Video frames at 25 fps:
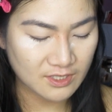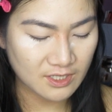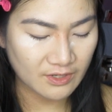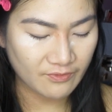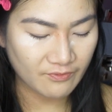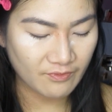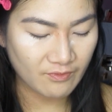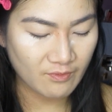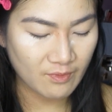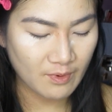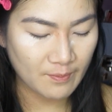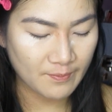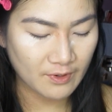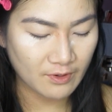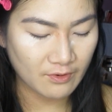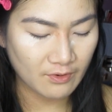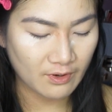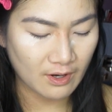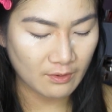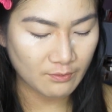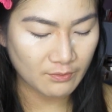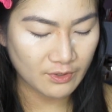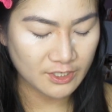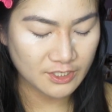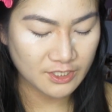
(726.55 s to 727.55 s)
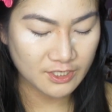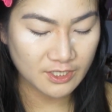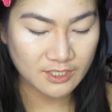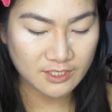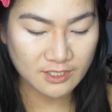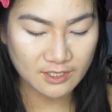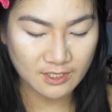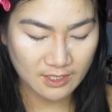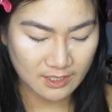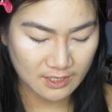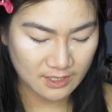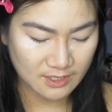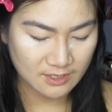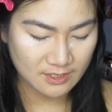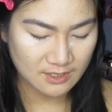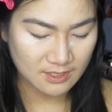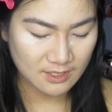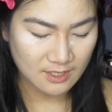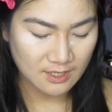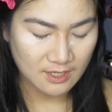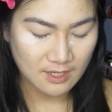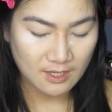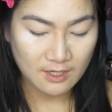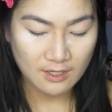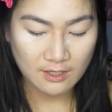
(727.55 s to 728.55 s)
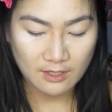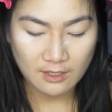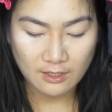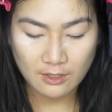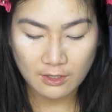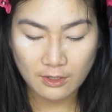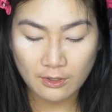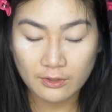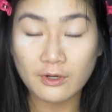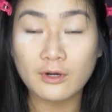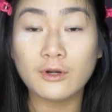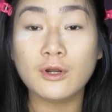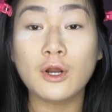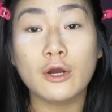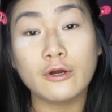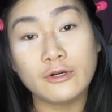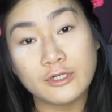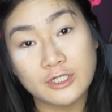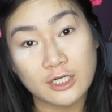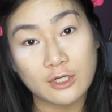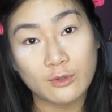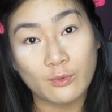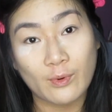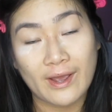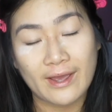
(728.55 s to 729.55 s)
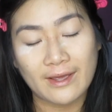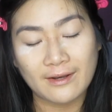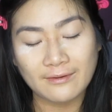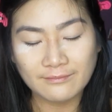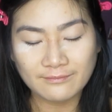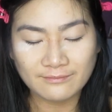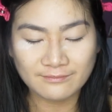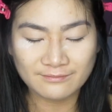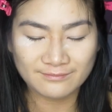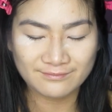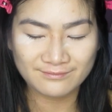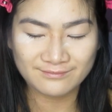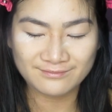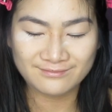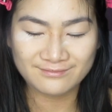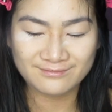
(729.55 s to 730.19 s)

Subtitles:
Does anyone remember Crown Brushes? Because you know you're an OG when.